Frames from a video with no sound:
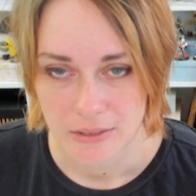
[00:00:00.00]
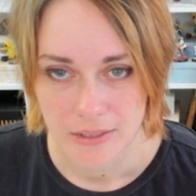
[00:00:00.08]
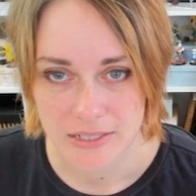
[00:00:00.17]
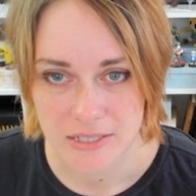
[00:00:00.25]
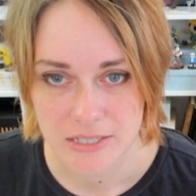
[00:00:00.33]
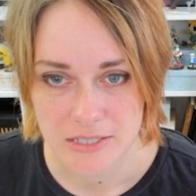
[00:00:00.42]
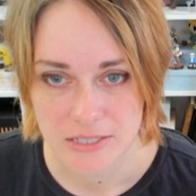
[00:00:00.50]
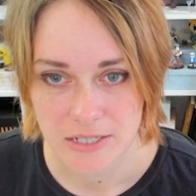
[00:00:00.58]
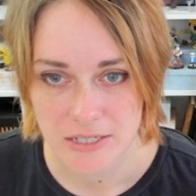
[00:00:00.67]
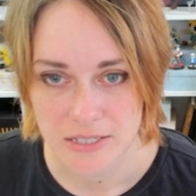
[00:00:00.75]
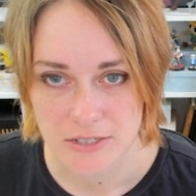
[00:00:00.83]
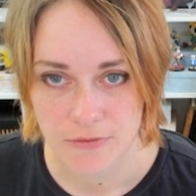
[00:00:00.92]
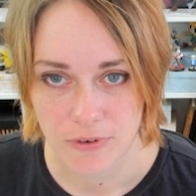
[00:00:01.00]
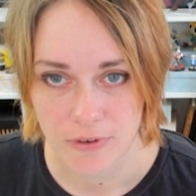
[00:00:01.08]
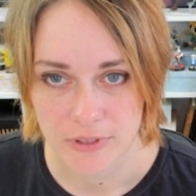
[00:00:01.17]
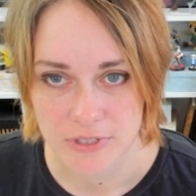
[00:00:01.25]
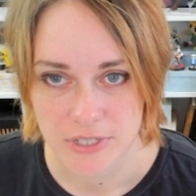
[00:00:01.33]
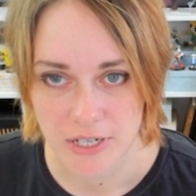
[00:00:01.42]
Let's just, for
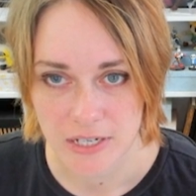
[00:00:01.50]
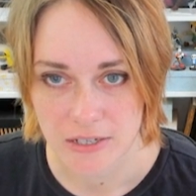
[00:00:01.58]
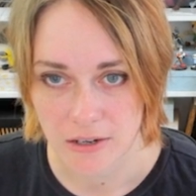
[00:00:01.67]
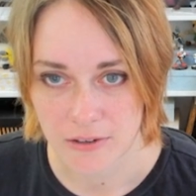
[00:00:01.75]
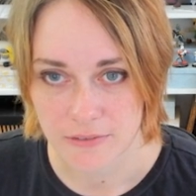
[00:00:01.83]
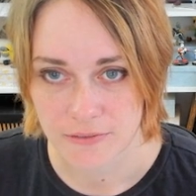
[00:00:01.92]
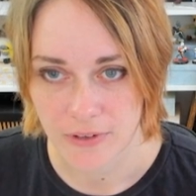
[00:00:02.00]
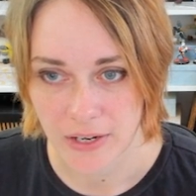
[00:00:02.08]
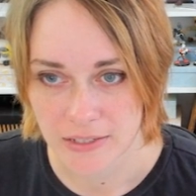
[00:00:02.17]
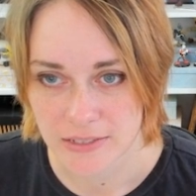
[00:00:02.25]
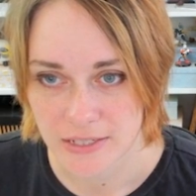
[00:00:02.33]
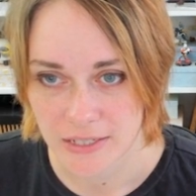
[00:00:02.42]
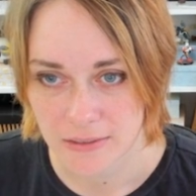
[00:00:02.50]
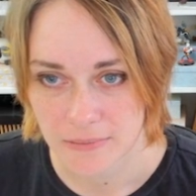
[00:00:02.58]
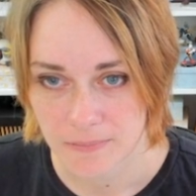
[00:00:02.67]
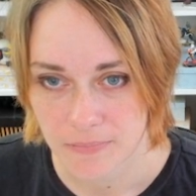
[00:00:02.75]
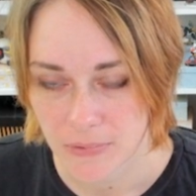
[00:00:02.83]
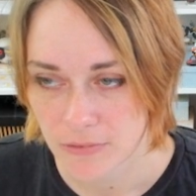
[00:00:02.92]
the sake of ending,
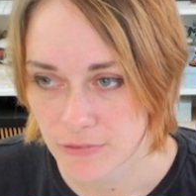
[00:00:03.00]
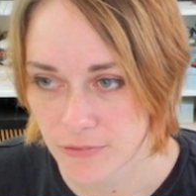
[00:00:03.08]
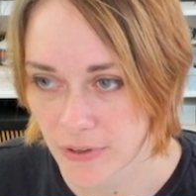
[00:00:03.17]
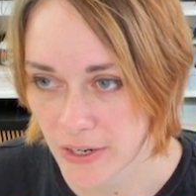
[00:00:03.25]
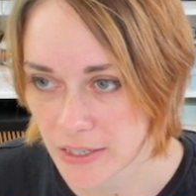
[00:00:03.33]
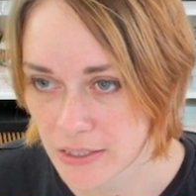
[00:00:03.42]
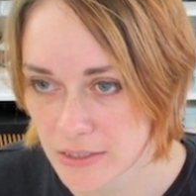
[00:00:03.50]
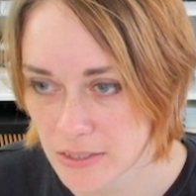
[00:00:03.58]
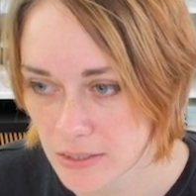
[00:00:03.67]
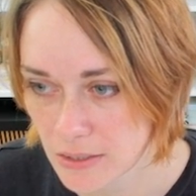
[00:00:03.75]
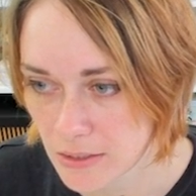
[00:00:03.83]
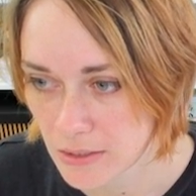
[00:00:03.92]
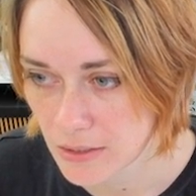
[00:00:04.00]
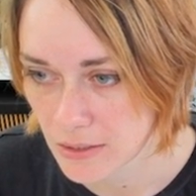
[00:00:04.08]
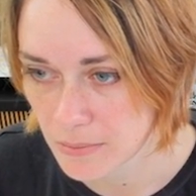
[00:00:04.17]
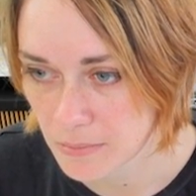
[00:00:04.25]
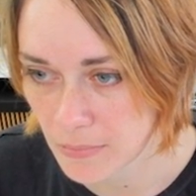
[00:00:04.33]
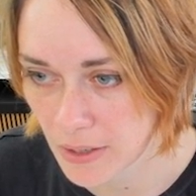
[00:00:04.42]
find
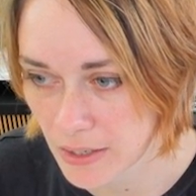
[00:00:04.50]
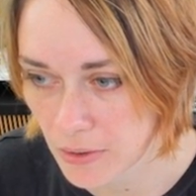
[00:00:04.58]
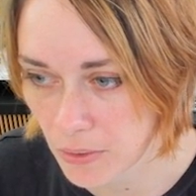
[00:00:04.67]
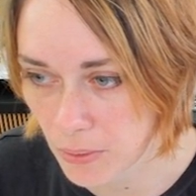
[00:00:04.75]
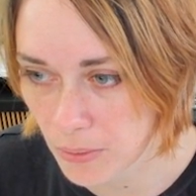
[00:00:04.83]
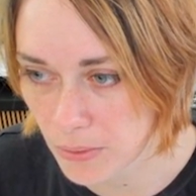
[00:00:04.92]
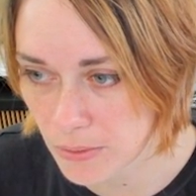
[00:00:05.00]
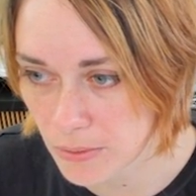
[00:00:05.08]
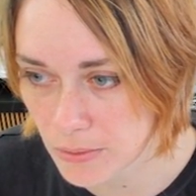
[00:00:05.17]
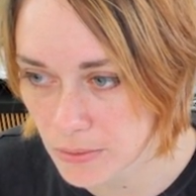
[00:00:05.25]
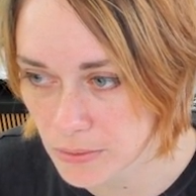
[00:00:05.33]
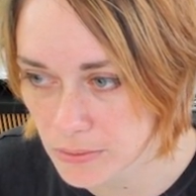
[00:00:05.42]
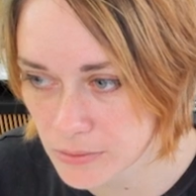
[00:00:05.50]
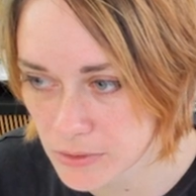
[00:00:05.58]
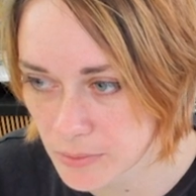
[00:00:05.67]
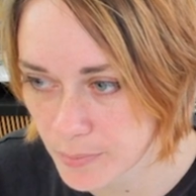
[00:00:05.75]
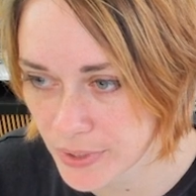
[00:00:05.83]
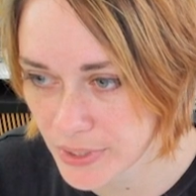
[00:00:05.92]
my old
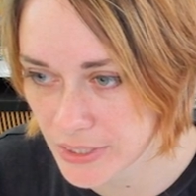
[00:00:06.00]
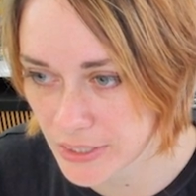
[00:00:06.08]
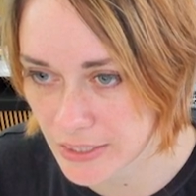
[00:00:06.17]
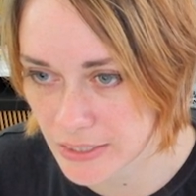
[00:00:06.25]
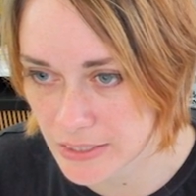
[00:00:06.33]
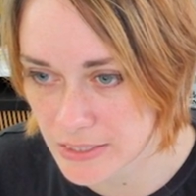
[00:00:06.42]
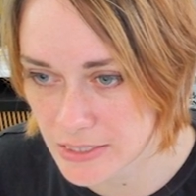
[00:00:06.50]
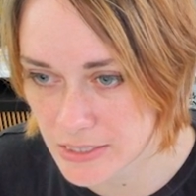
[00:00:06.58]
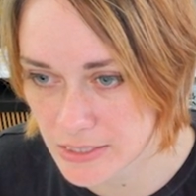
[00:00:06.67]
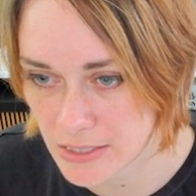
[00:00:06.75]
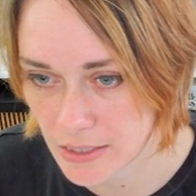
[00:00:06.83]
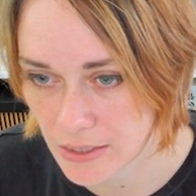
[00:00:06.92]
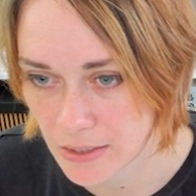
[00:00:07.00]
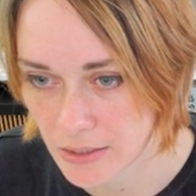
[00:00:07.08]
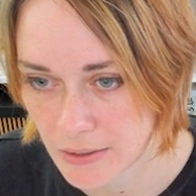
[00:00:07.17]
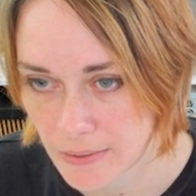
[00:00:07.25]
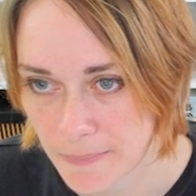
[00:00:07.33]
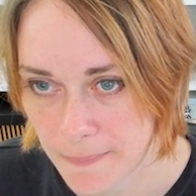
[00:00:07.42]
piece.
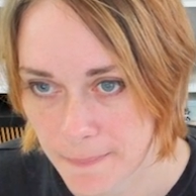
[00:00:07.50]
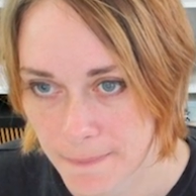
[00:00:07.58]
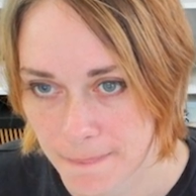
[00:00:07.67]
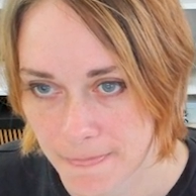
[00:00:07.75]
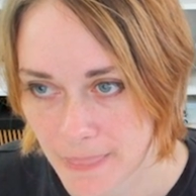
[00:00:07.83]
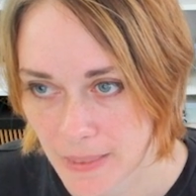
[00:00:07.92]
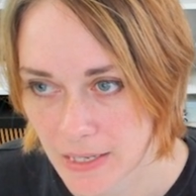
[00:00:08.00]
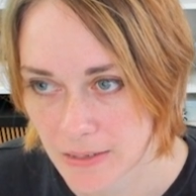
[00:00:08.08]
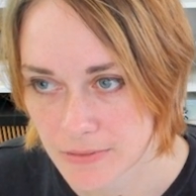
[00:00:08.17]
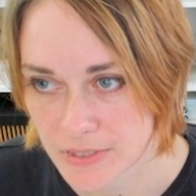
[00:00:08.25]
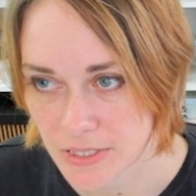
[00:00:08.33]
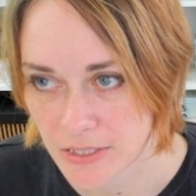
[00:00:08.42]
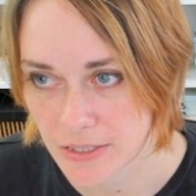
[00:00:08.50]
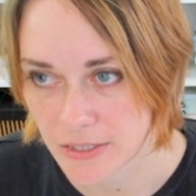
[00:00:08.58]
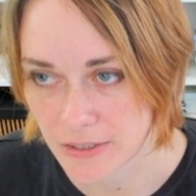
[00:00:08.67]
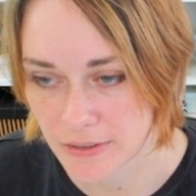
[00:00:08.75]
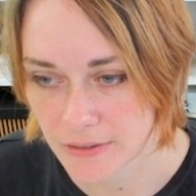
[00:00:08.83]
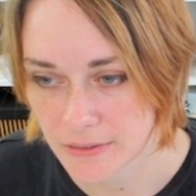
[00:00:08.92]
It was in
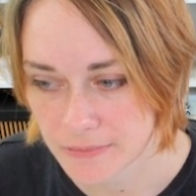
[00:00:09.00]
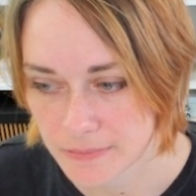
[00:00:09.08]
here.